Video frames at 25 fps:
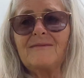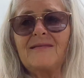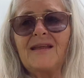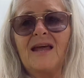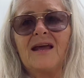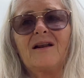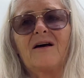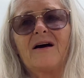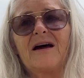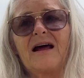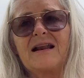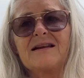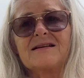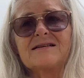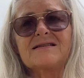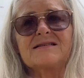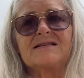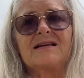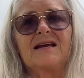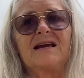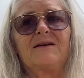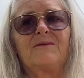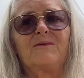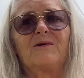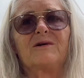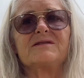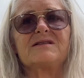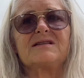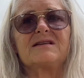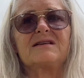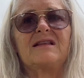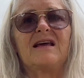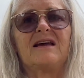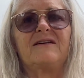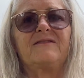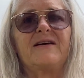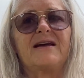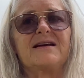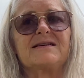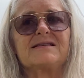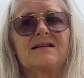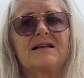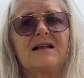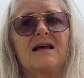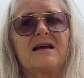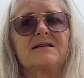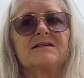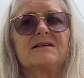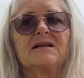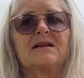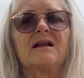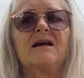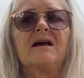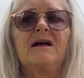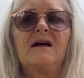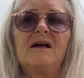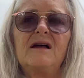And I understand what's in that vaccination.